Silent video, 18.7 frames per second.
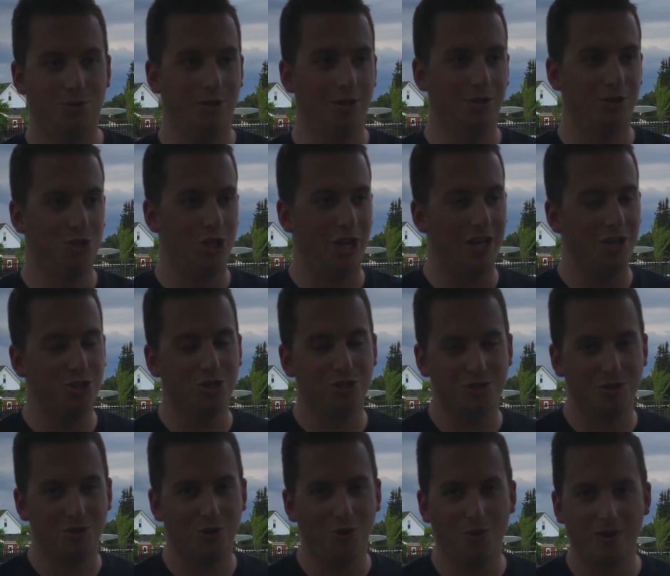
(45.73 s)
the
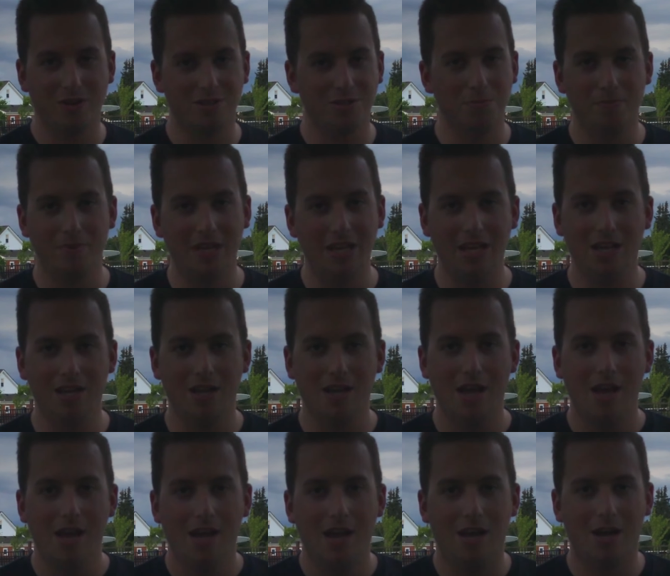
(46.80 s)
changes are going to be,
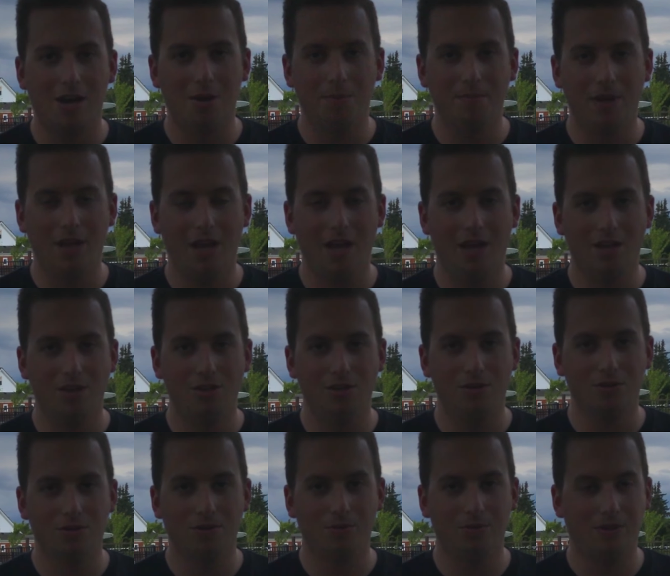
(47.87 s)
um, and
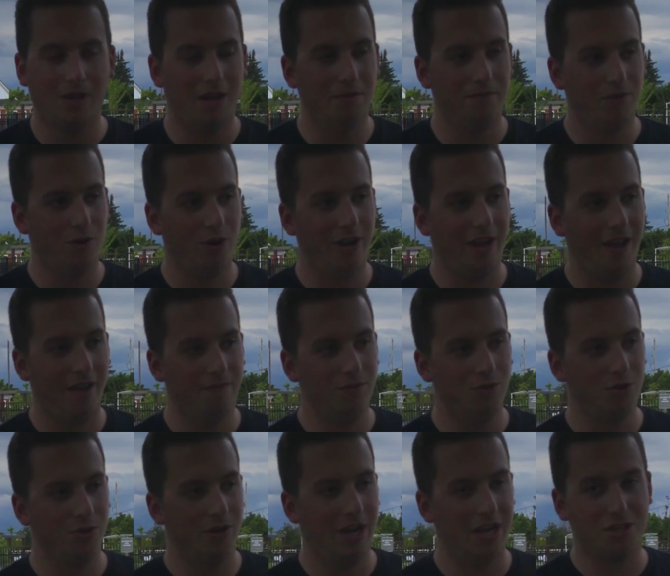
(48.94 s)
you're kind of already have
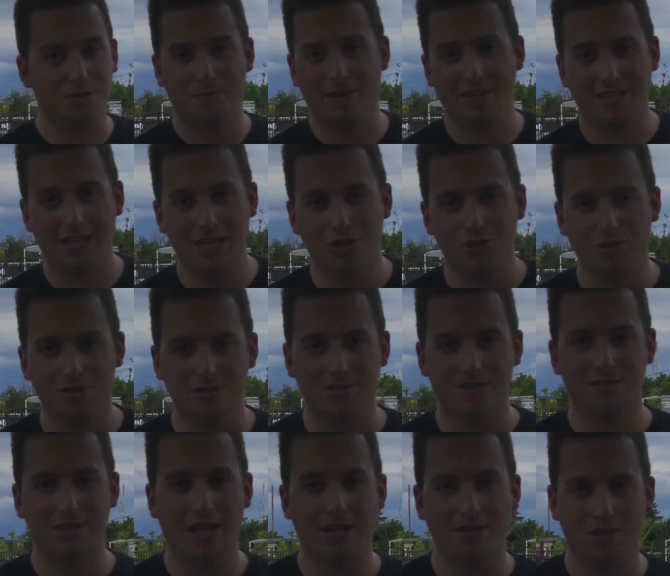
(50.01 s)
your expectations
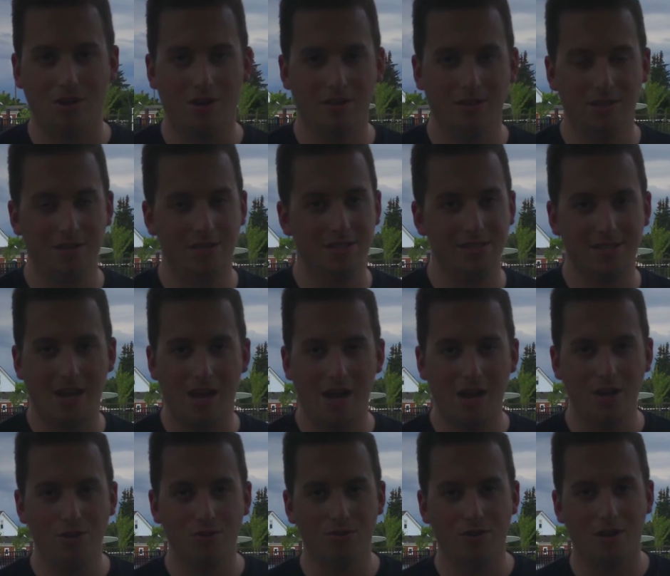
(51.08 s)
set on the
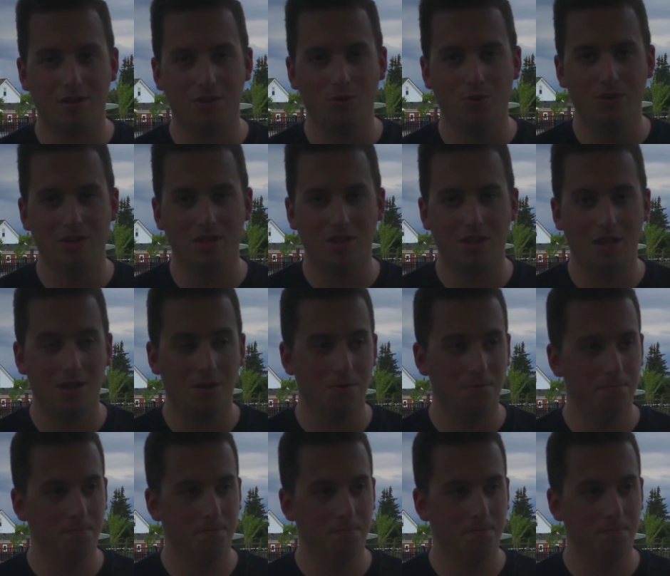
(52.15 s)
design. You're not going to think,